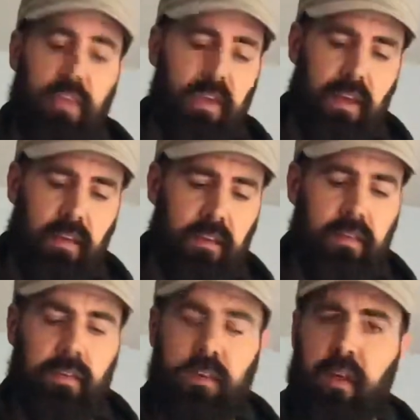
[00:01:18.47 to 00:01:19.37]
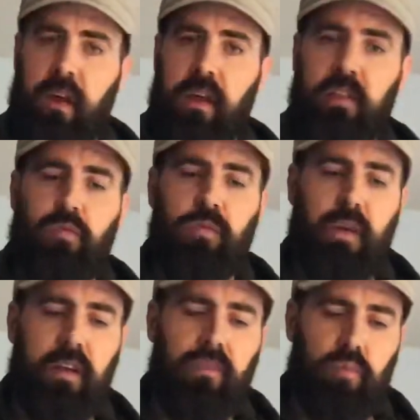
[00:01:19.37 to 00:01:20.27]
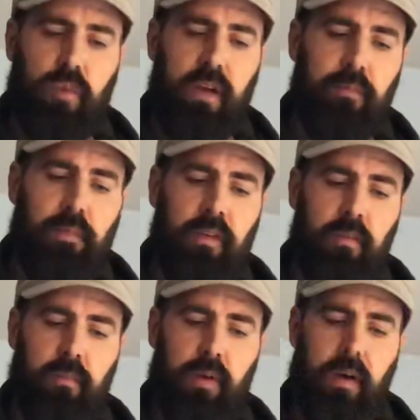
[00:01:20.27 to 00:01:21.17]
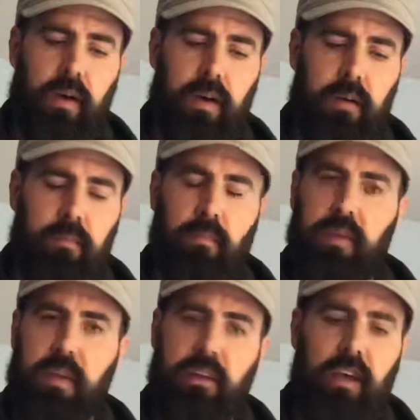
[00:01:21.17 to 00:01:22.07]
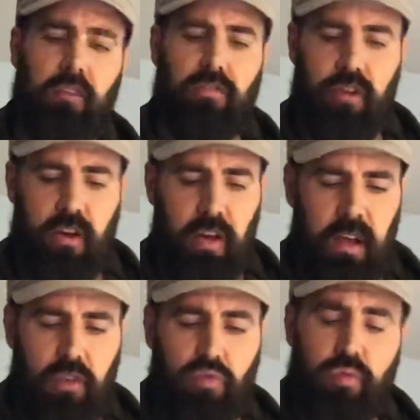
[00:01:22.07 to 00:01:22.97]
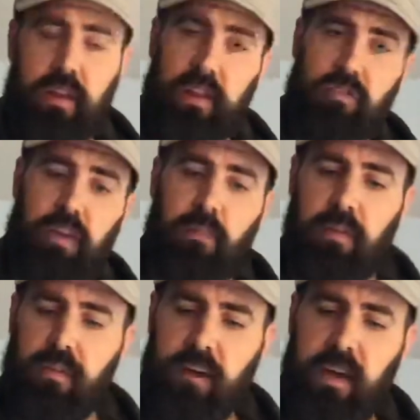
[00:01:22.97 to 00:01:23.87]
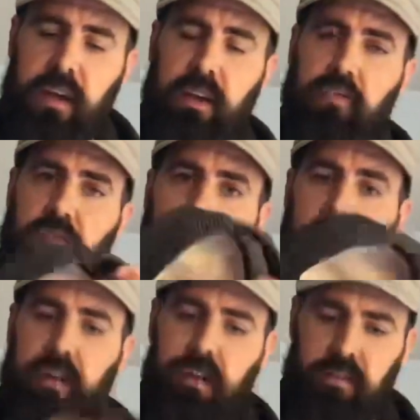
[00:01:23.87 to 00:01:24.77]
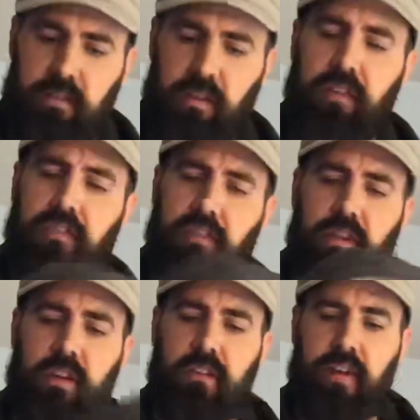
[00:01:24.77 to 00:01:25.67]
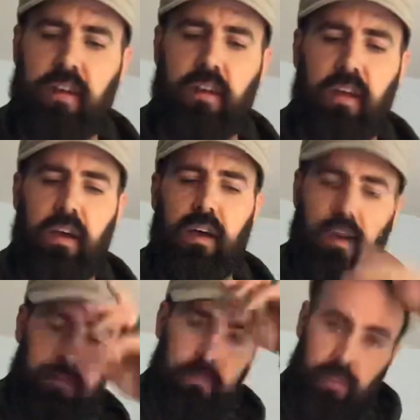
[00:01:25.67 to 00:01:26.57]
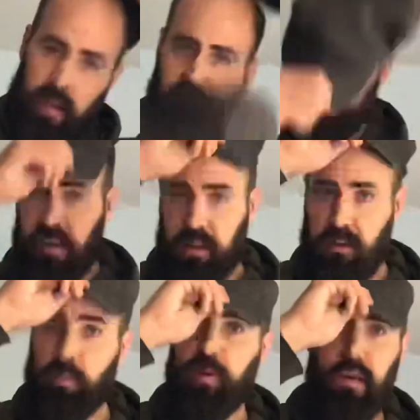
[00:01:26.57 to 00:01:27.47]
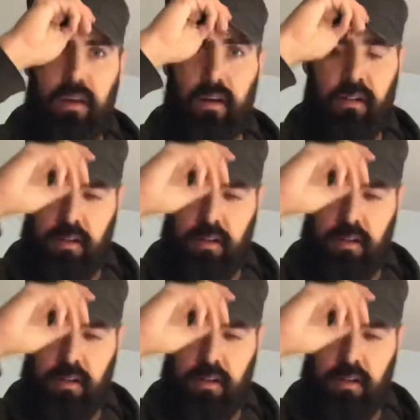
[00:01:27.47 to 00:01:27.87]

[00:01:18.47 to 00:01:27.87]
thing. This one is ribbed, like a texture. It's really cheap inside. It's all dirty inside. I think it looks pretty good.